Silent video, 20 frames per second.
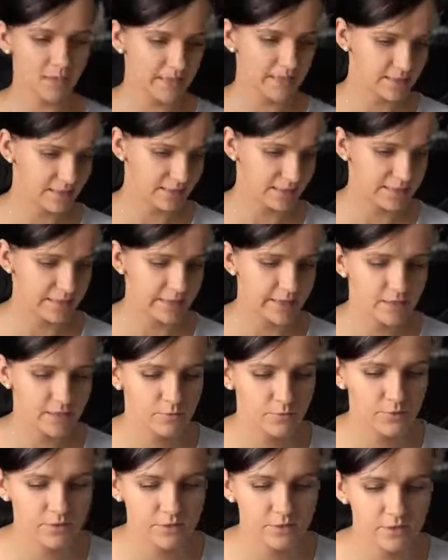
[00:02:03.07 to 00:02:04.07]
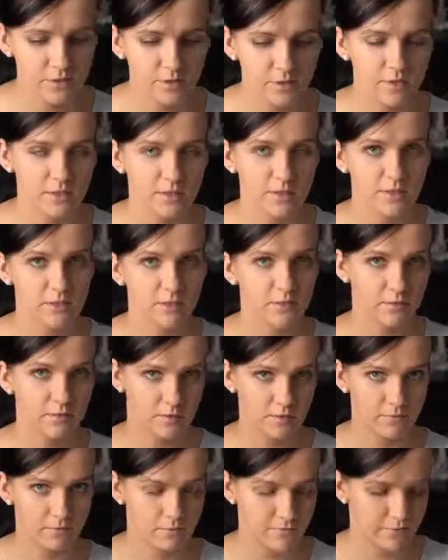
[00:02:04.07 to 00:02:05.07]
plastic case, which is
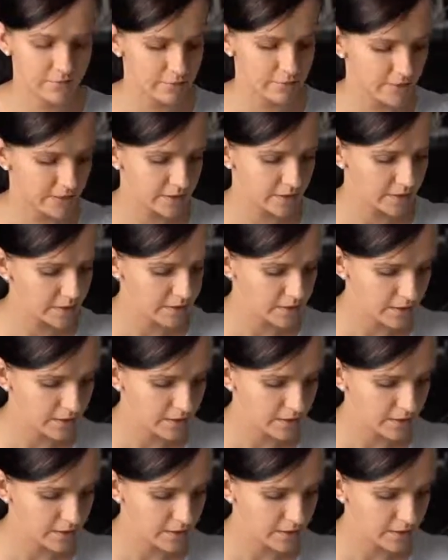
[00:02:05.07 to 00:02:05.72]
very